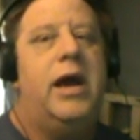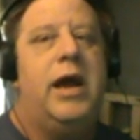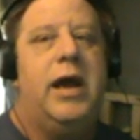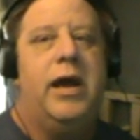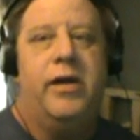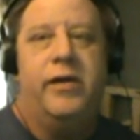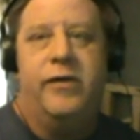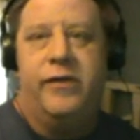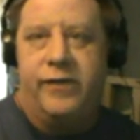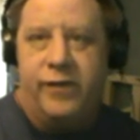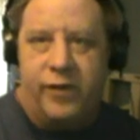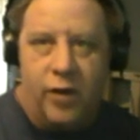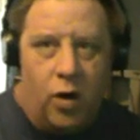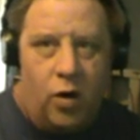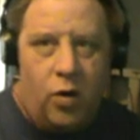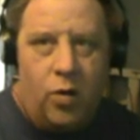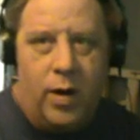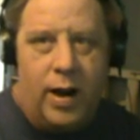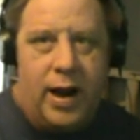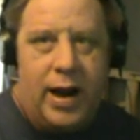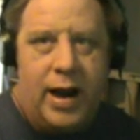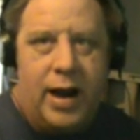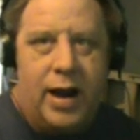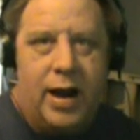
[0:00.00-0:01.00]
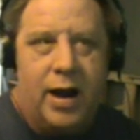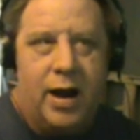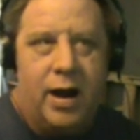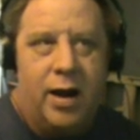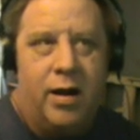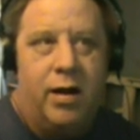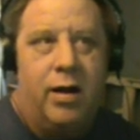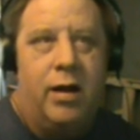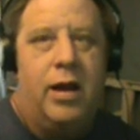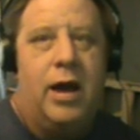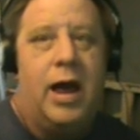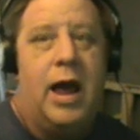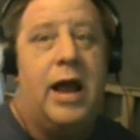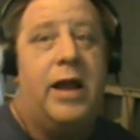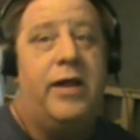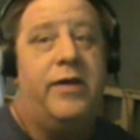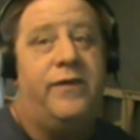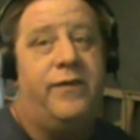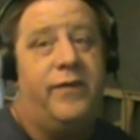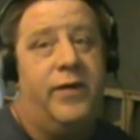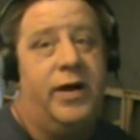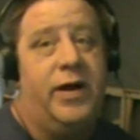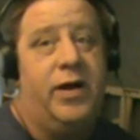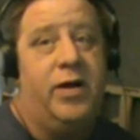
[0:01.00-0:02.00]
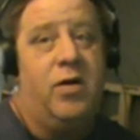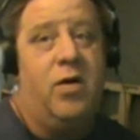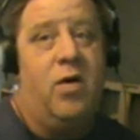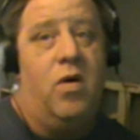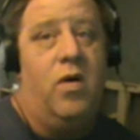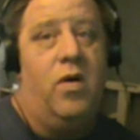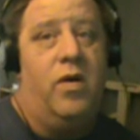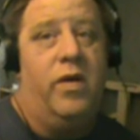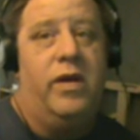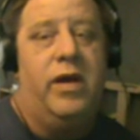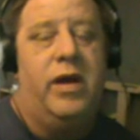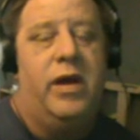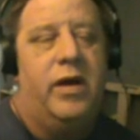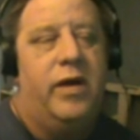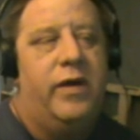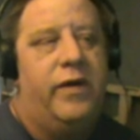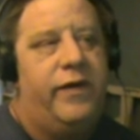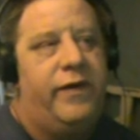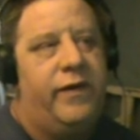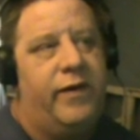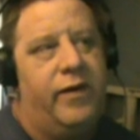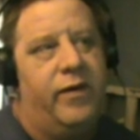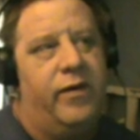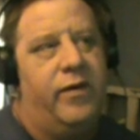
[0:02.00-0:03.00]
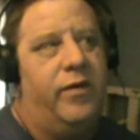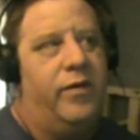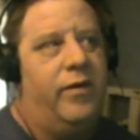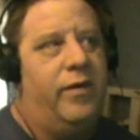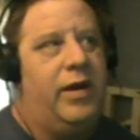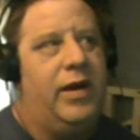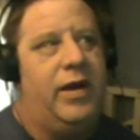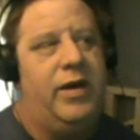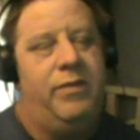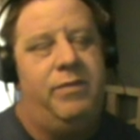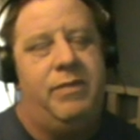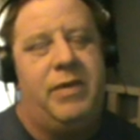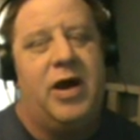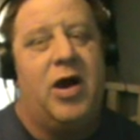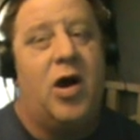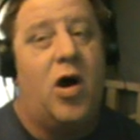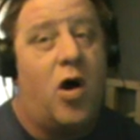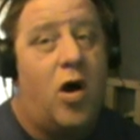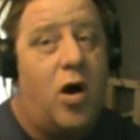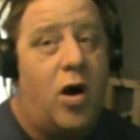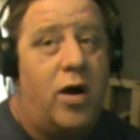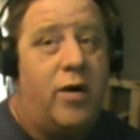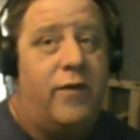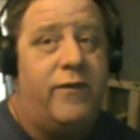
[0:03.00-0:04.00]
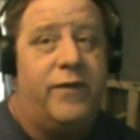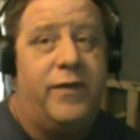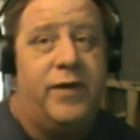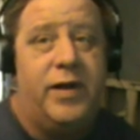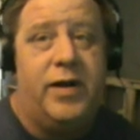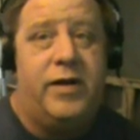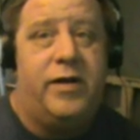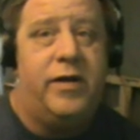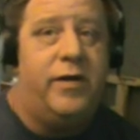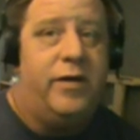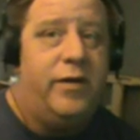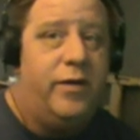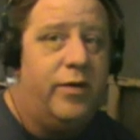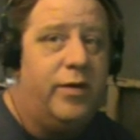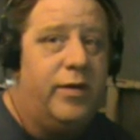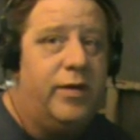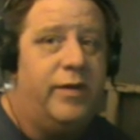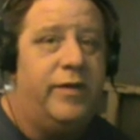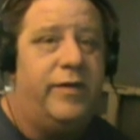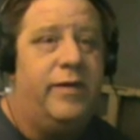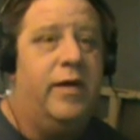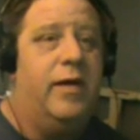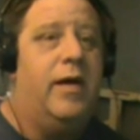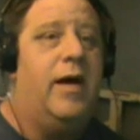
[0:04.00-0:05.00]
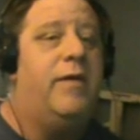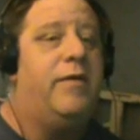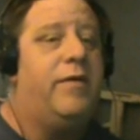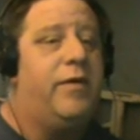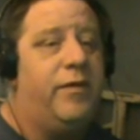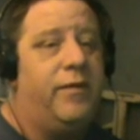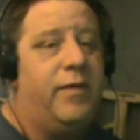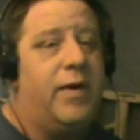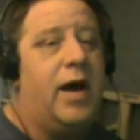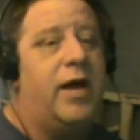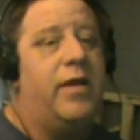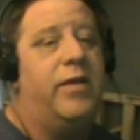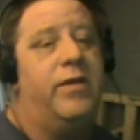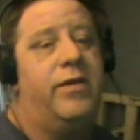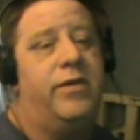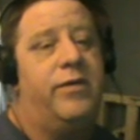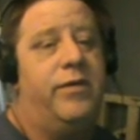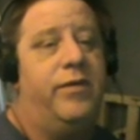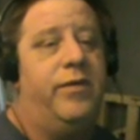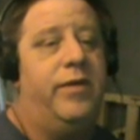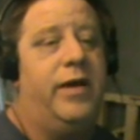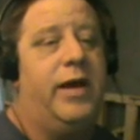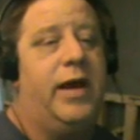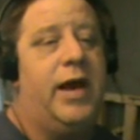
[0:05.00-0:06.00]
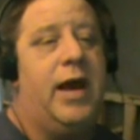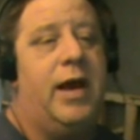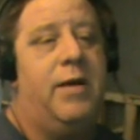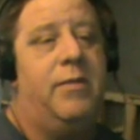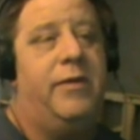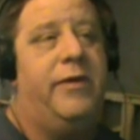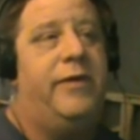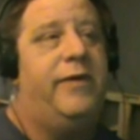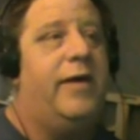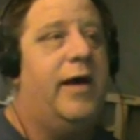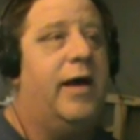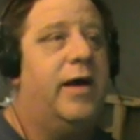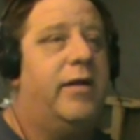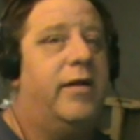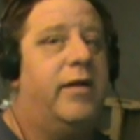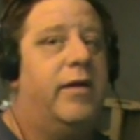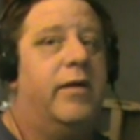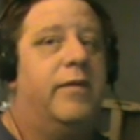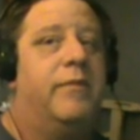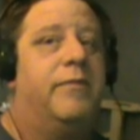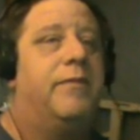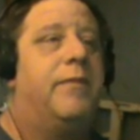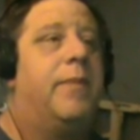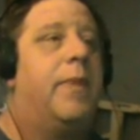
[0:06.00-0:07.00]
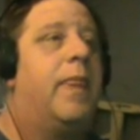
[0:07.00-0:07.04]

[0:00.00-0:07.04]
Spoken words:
It is no air and it's very cold. So it'd be hard for you to do it until after you've gotten through the gamma sector.